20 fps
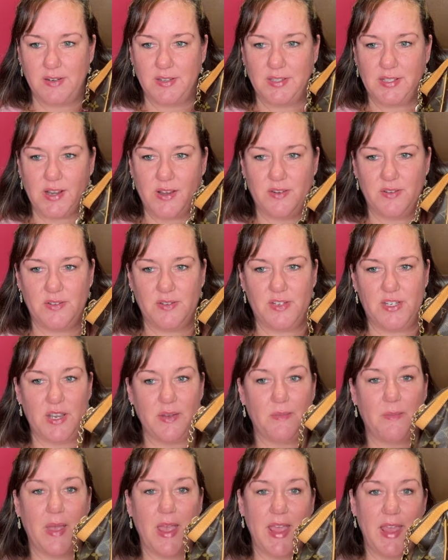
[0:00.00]
so she
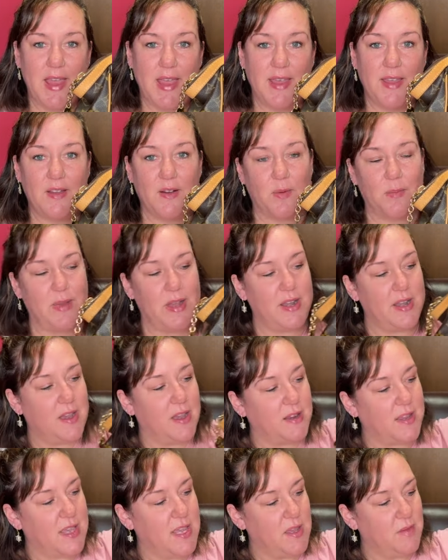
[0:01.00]
may or may
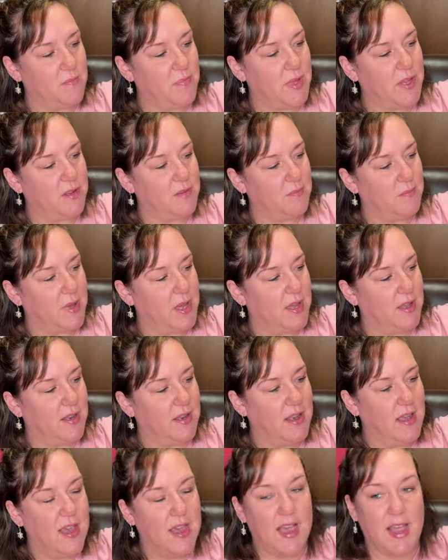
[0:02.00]
not keep it, but
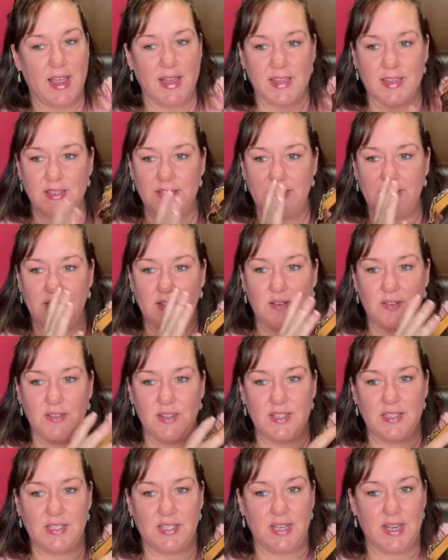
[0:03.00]
I consider
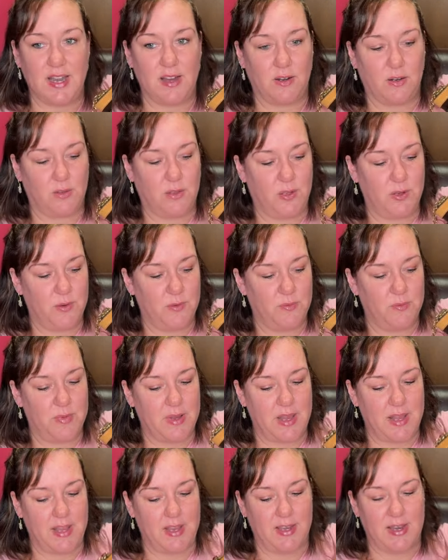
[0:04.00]
this an heirloom
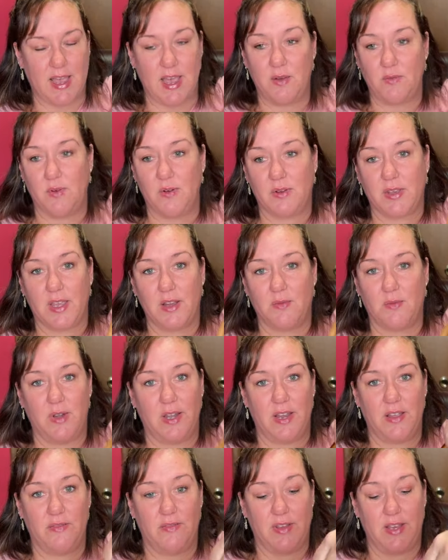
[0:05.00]
and I won't get
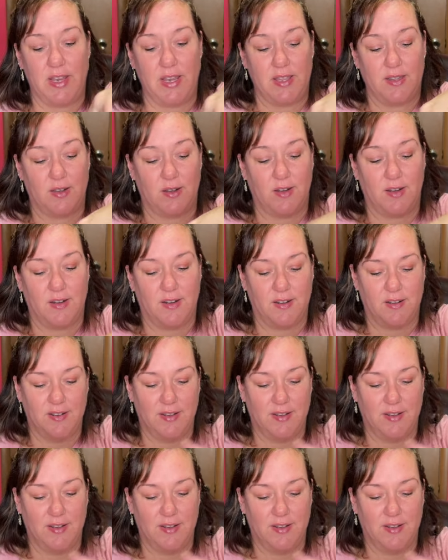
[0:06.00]
rid of it either.